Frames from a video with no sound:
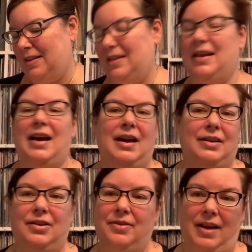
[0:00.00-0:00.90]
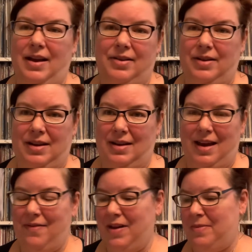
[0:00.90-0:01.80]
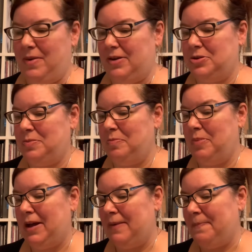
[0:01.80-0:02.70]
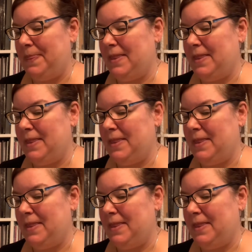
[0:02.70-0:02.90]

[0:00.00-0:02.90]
Yeah, you're not gonna have that much, but